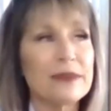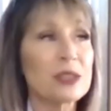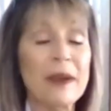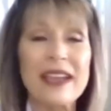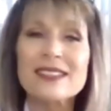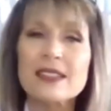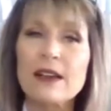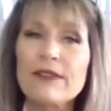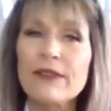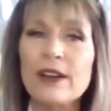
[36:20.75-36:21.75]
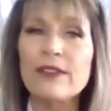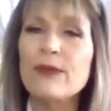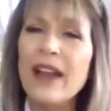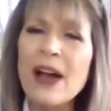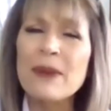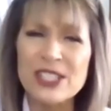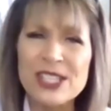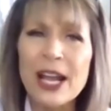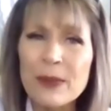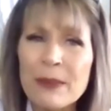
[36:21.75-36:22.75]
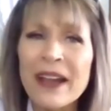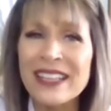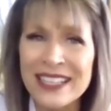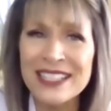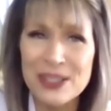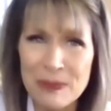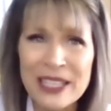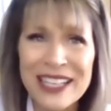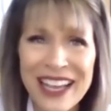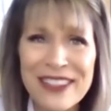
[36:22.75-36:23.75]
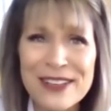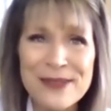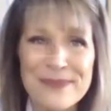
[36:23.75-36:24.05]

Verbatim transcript: space of, of how much time we might need to spend together.